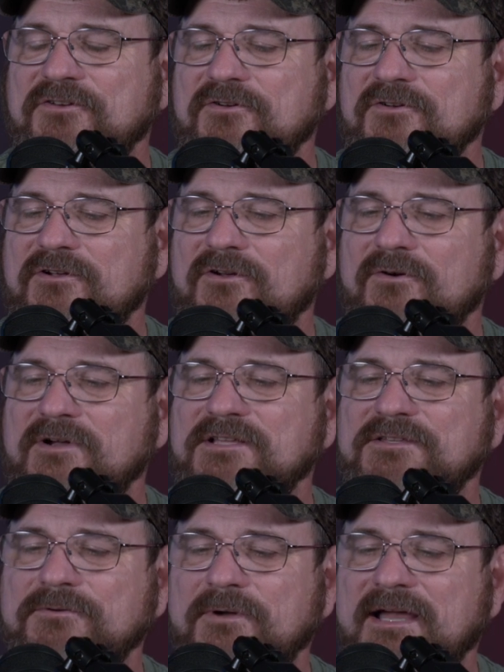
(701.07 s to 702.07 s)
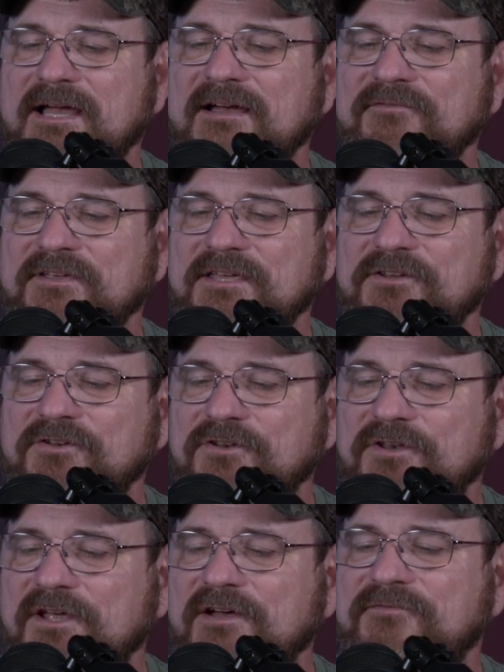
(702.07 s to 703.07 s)
you're going to have
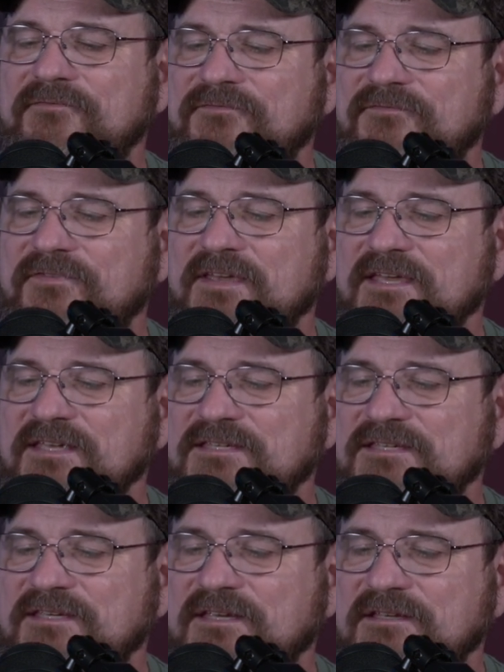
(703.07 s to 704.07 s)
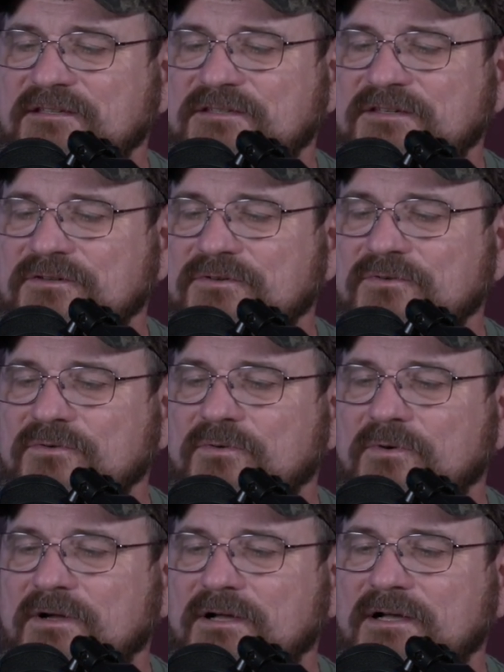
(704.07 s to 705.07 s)
enough fish you're
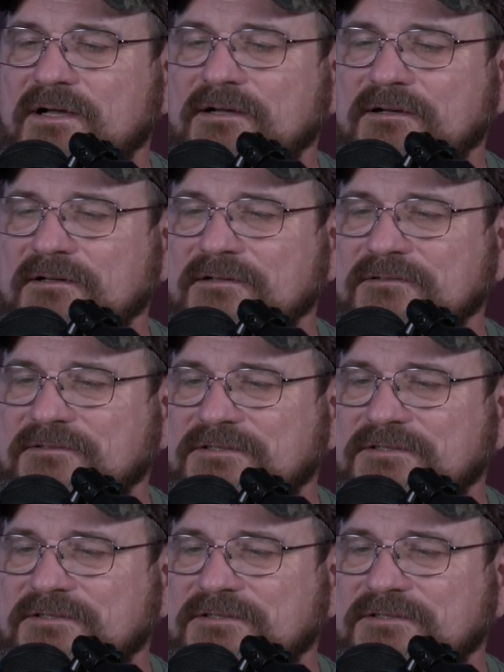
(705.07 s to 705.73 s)
going